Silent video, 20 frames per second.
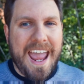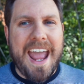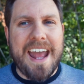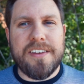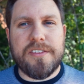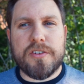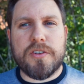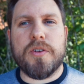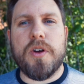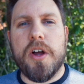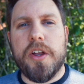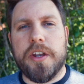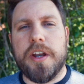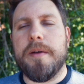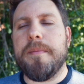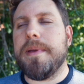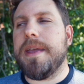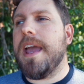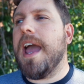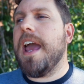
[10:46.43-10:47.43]
ants crawling
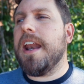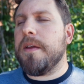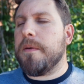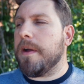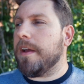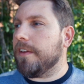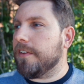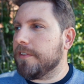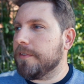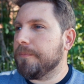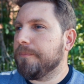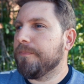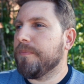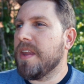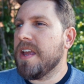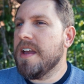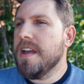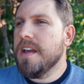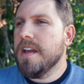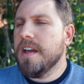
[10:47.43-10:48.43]
on me. Anyways,
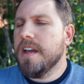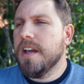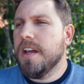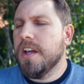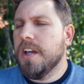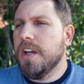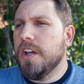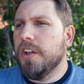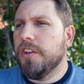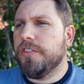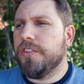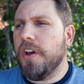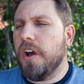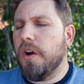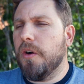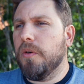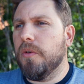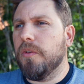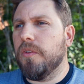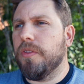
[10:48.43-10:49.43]

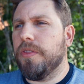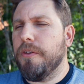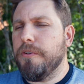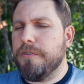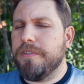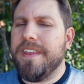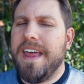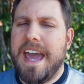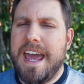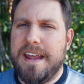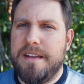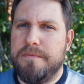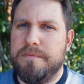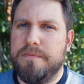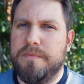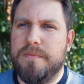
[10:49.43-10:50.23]
so there's that.